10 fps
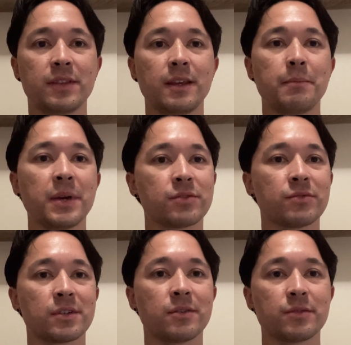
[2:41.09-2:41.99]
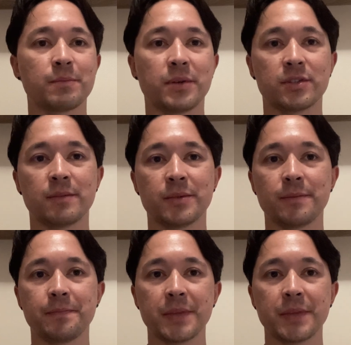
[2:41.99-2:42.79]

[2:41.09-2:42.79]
the best results possible.